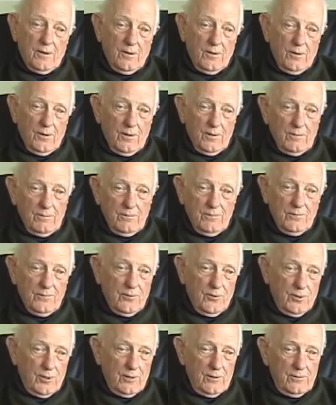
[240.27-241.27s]
hole,
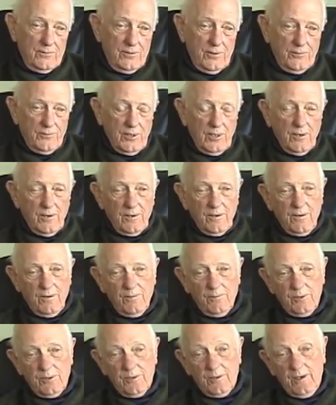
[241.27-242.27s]
250 yard hole
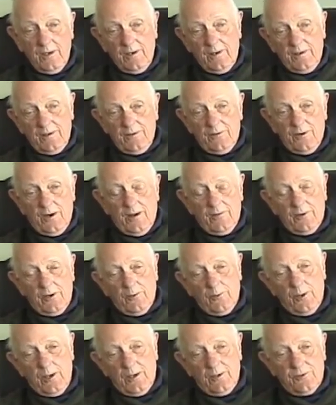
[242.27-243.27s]
with driving a
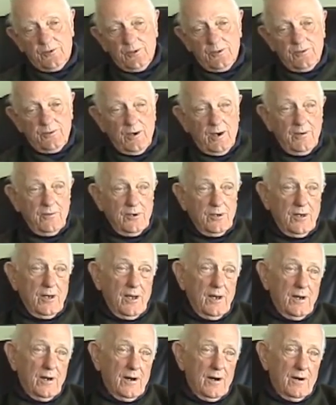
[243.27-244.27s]
wedge or driving an
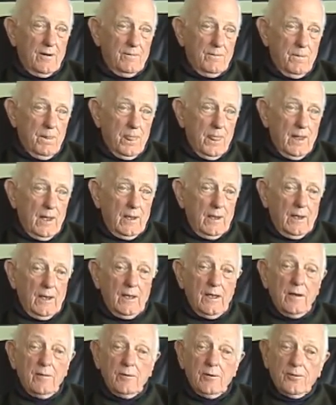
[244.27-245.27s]
eight iron.
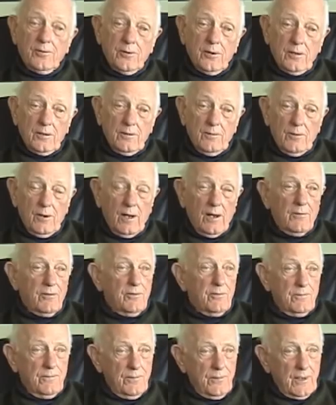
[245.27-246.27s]
Even if they're in the rough,
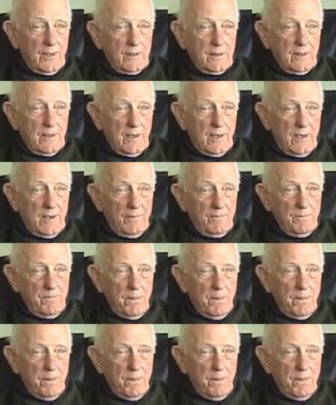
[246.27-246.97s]
they can get out.